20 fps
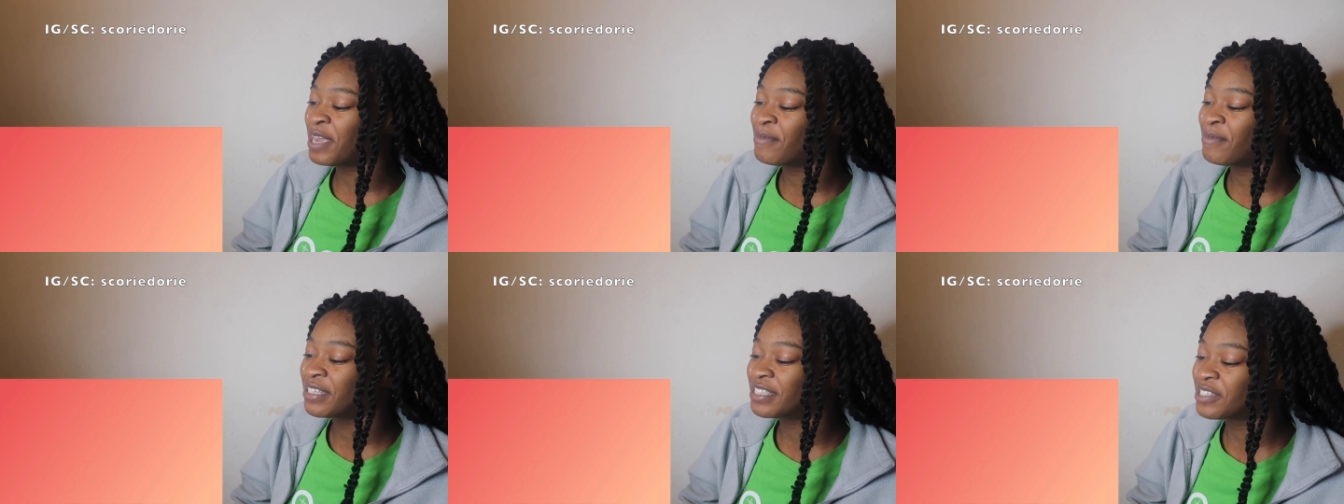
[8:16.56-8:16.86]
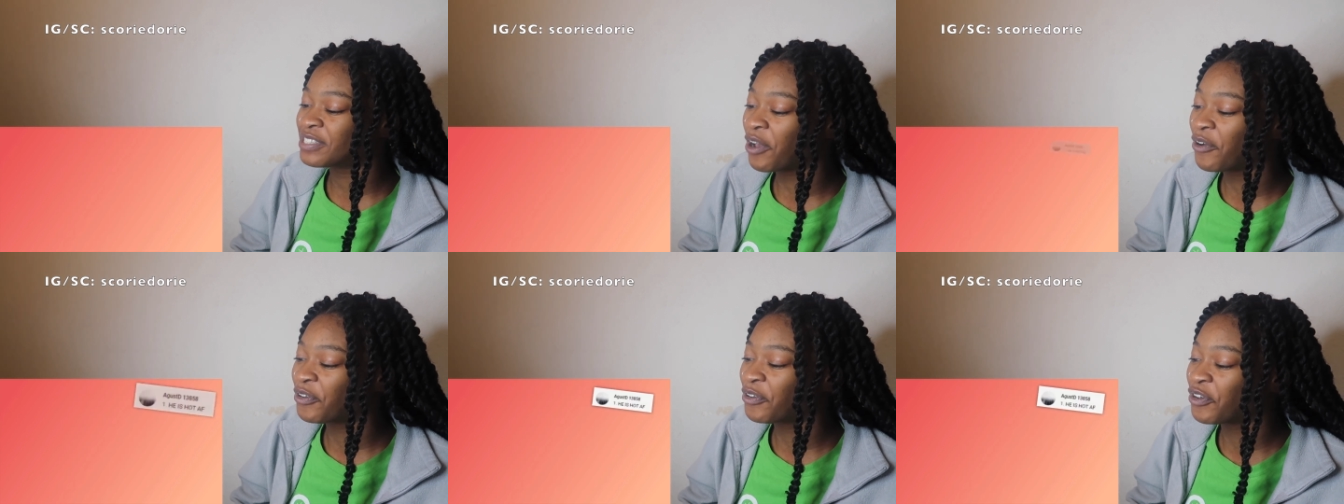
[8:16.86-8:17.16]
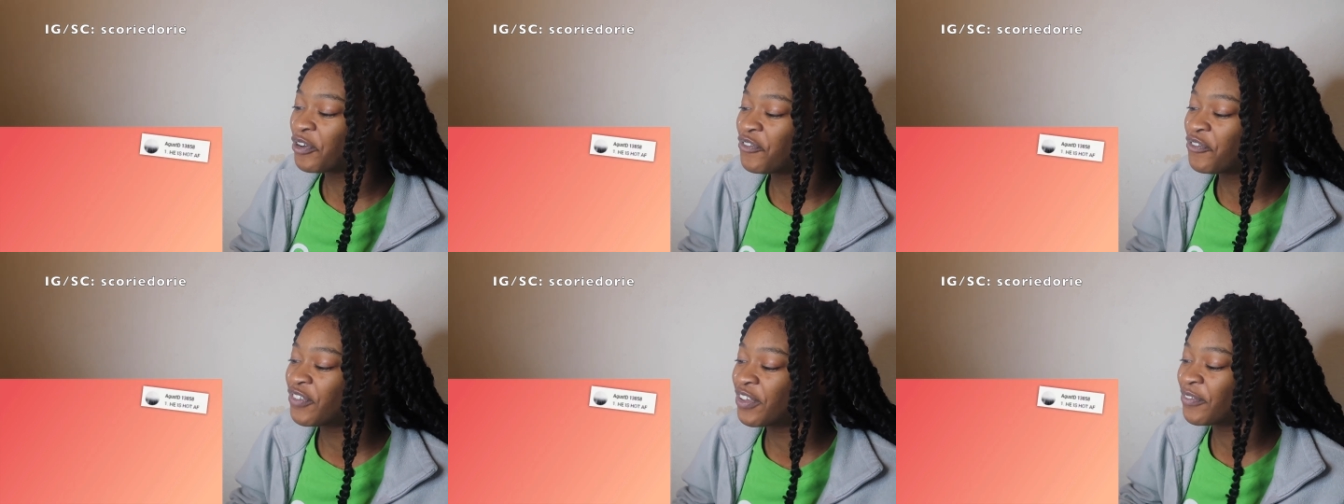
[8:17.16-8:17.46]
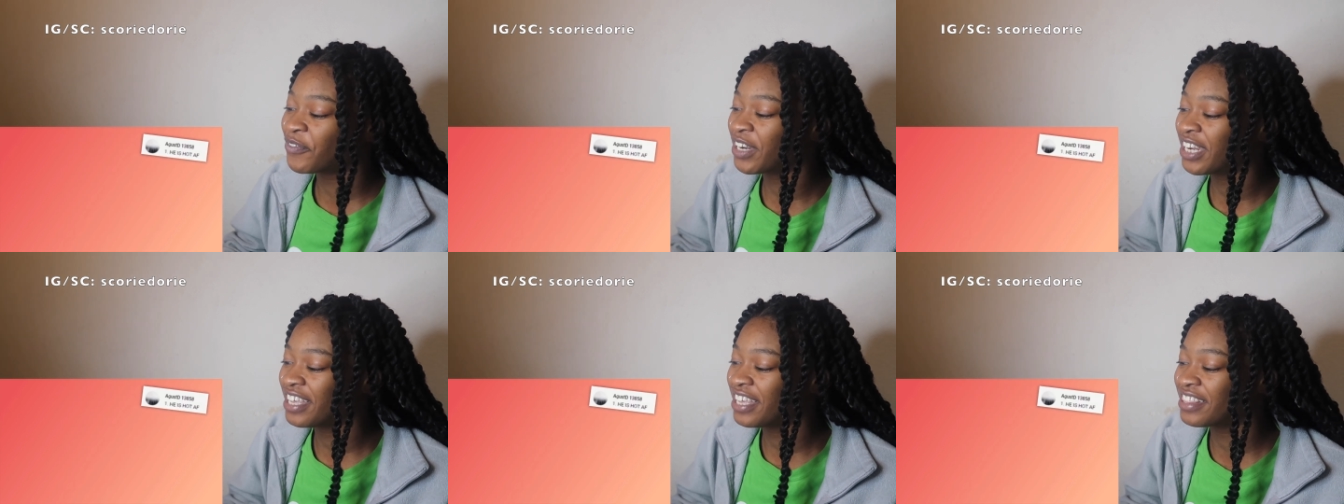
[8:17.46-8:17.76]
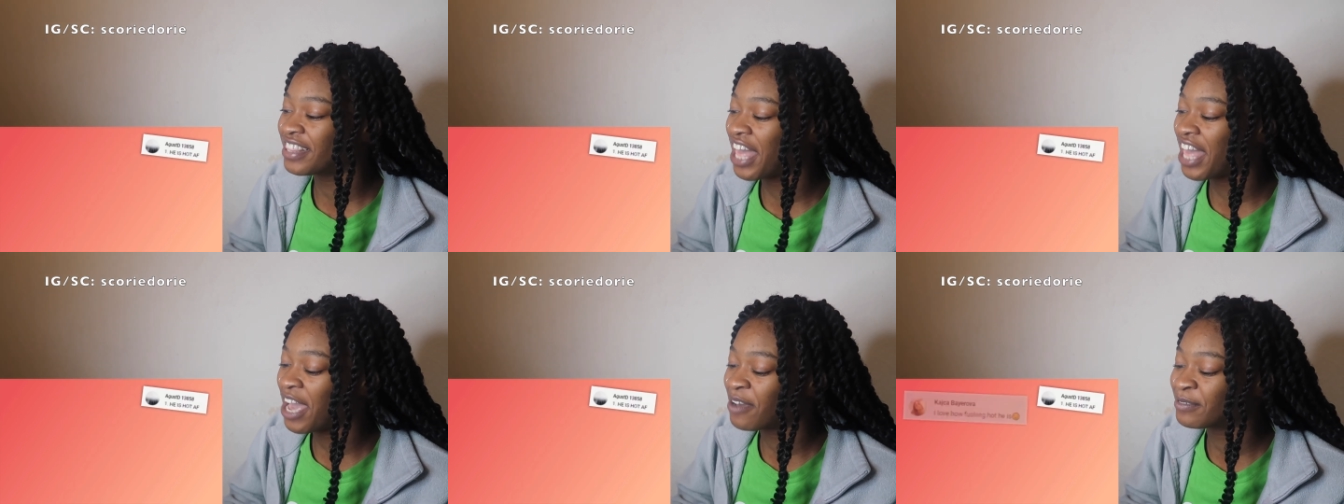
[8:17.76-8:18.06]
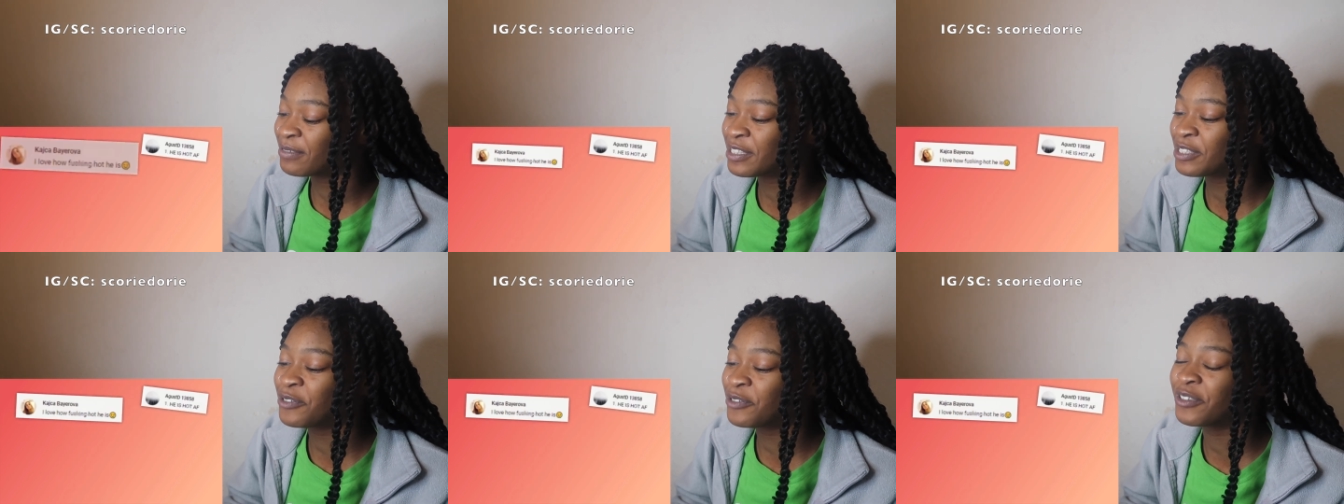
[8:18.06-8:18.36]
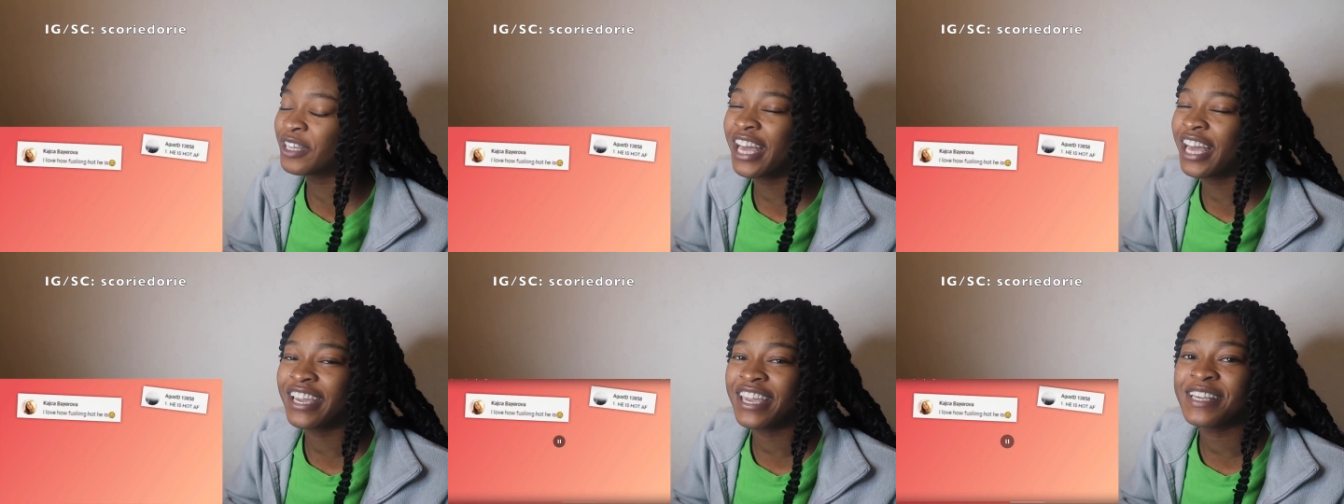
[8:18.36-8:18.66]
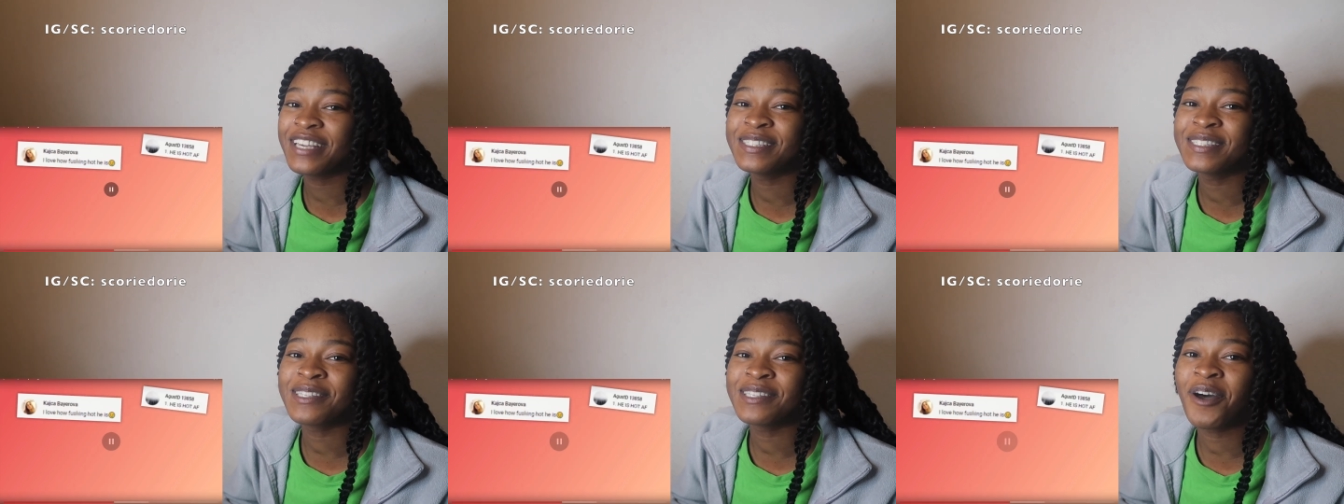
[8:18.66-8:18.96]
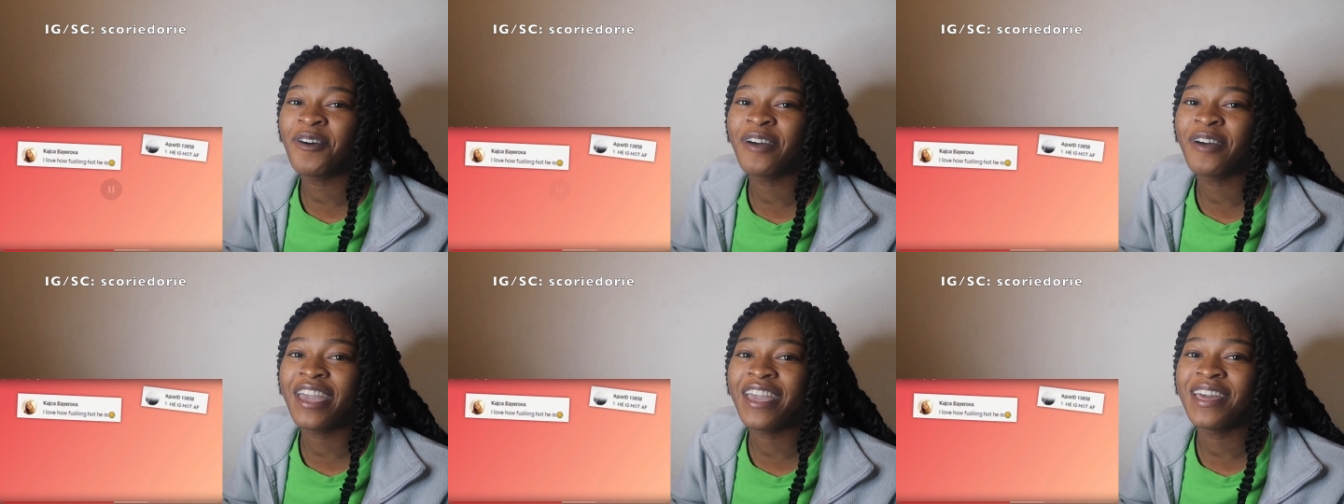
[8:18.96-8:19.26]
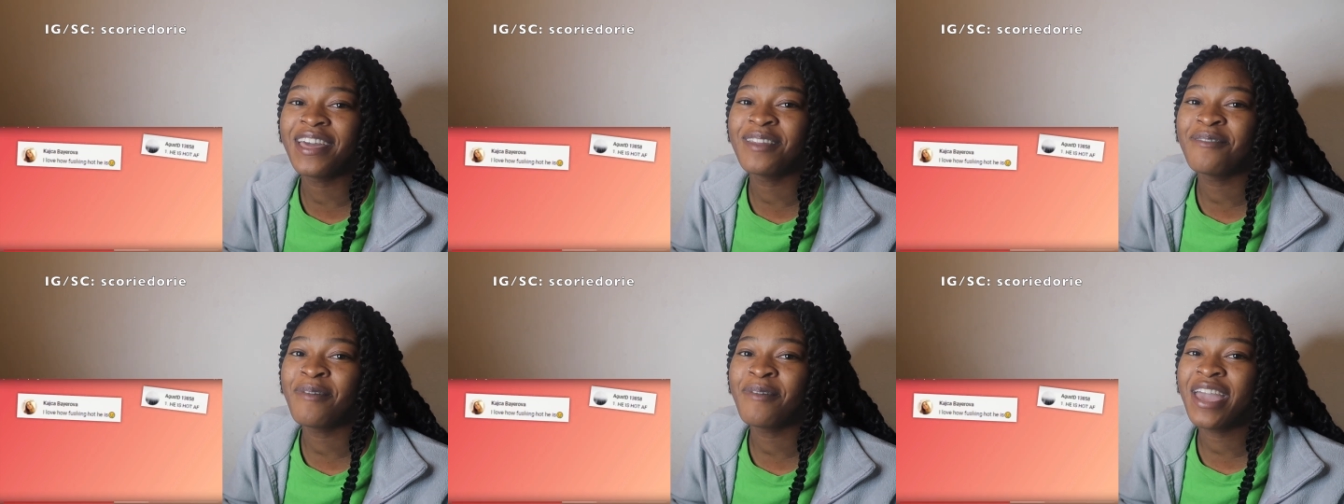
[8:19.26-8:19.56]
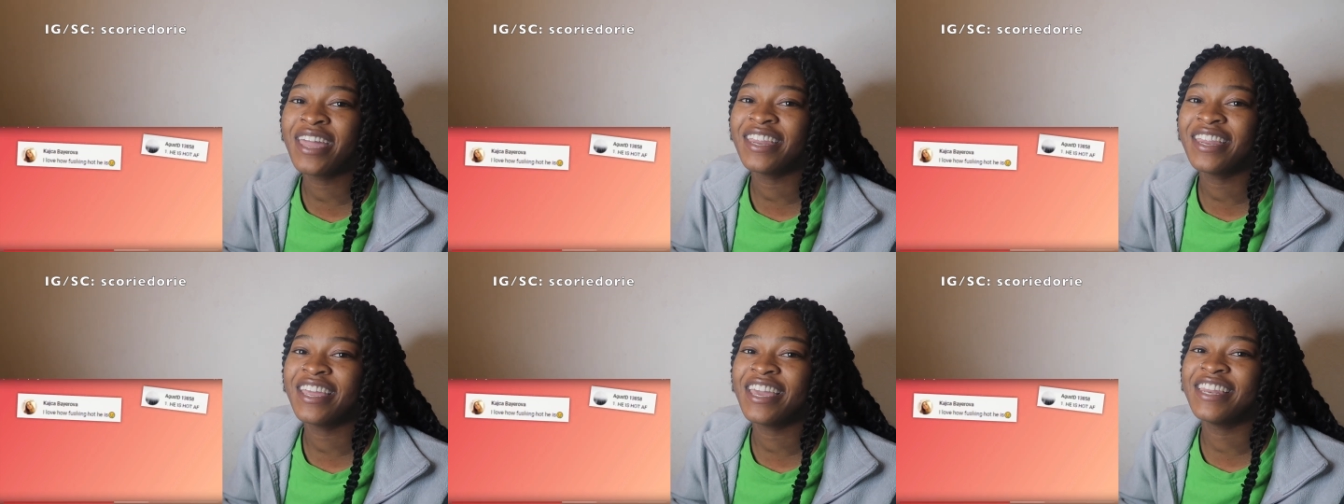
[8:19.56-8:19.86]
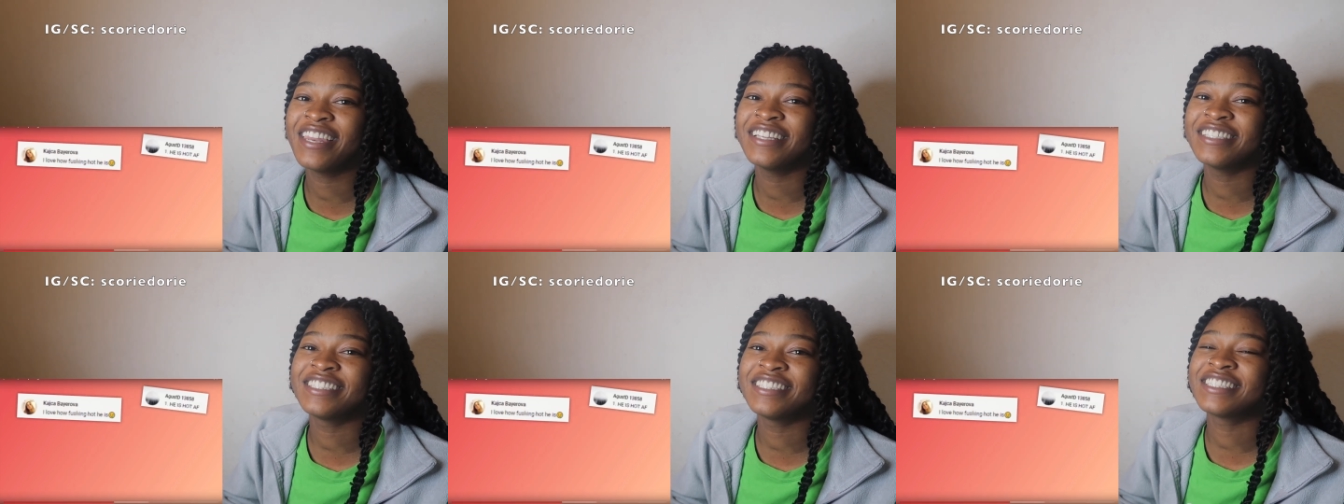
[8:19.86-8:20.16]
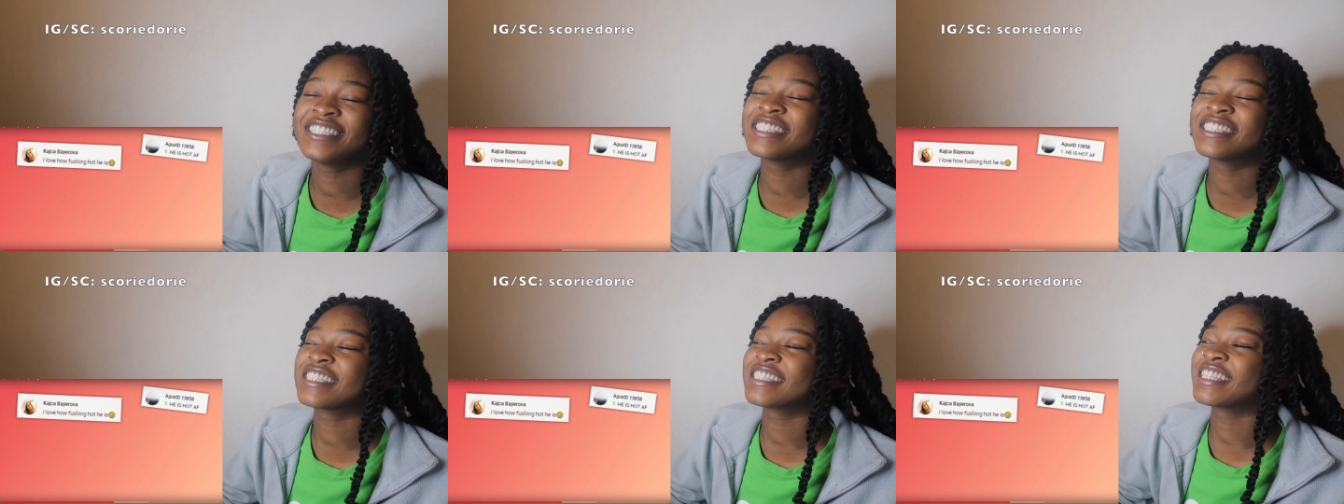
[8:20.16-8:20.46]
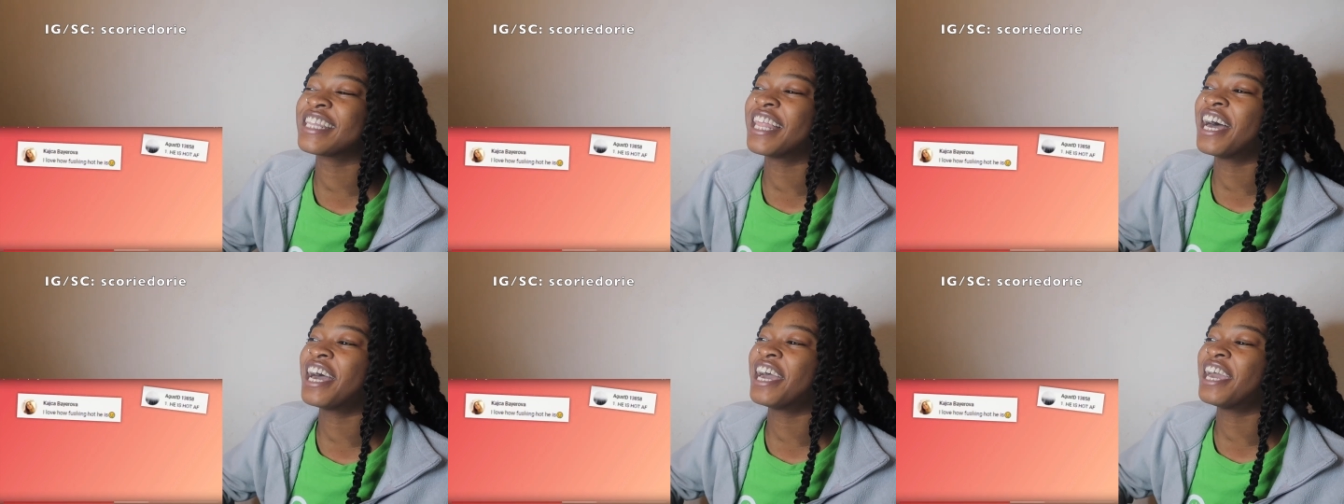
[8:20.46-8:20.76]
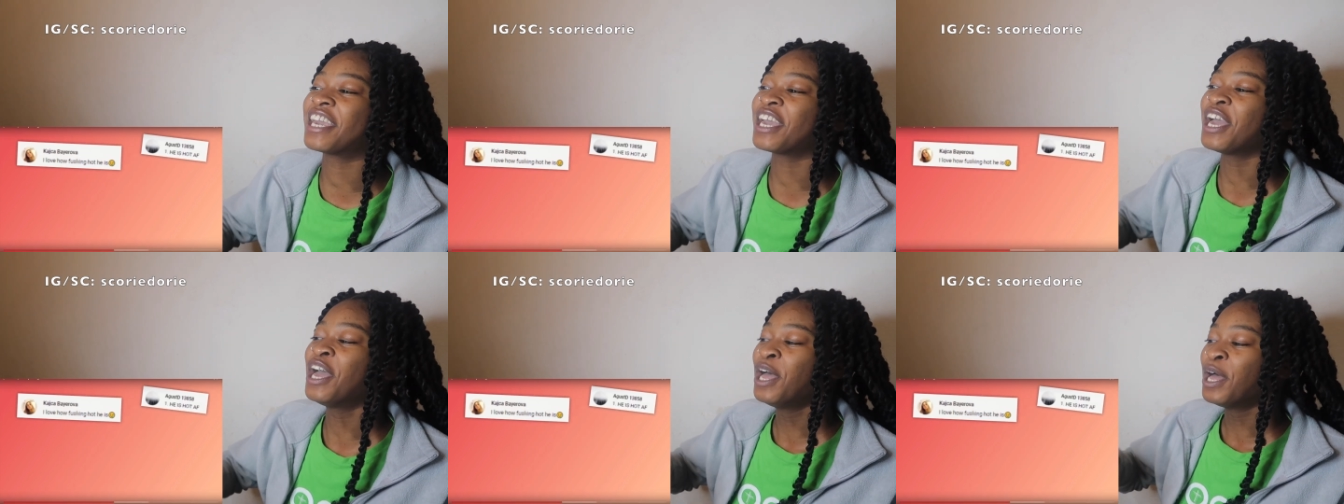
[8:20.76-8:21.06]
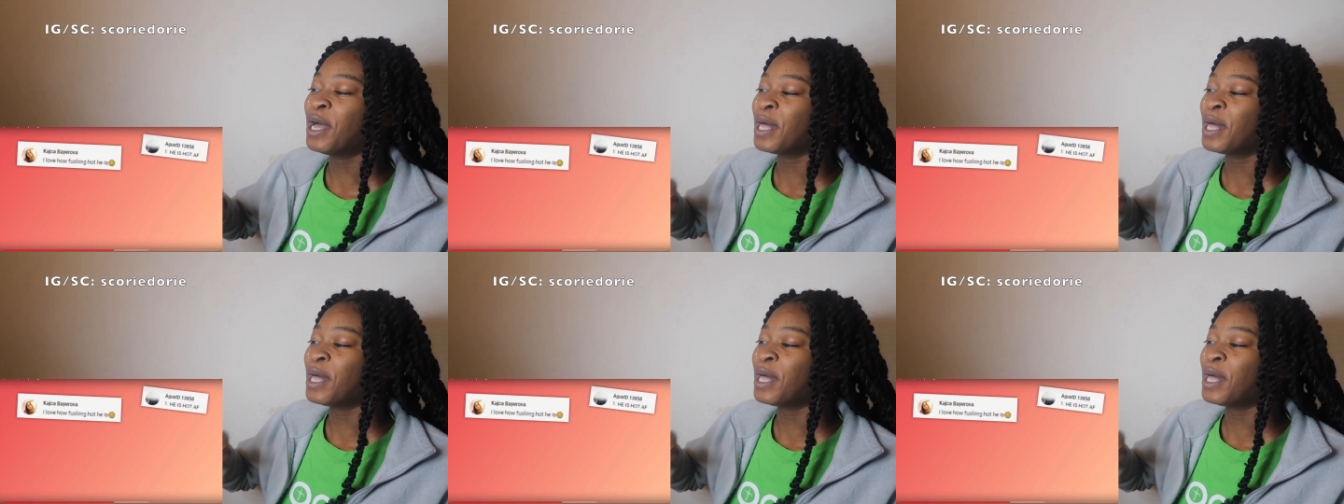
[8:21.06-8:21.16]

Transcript: he be so goofy when he laughs too like it's so animated and it's just like